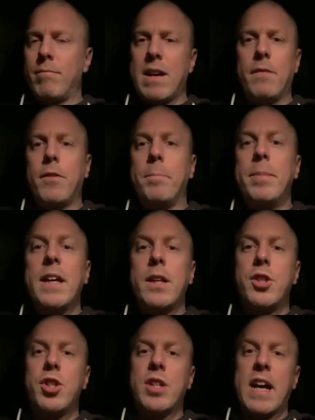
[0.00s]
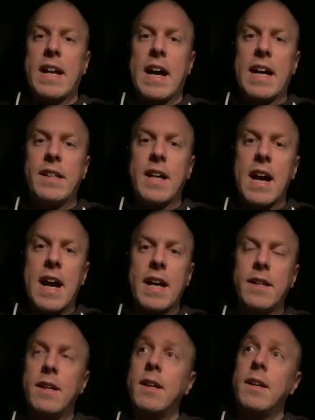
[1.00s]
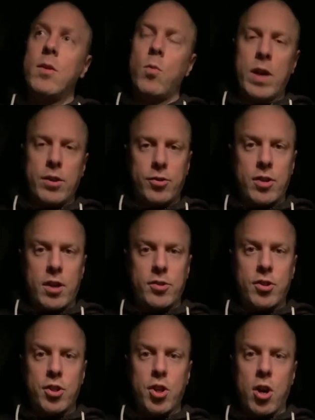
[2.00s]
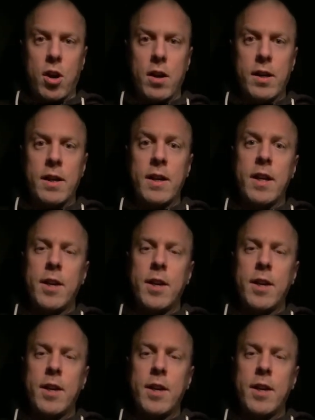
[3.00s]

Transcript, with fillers: of the beach at high tide when it starts to turn,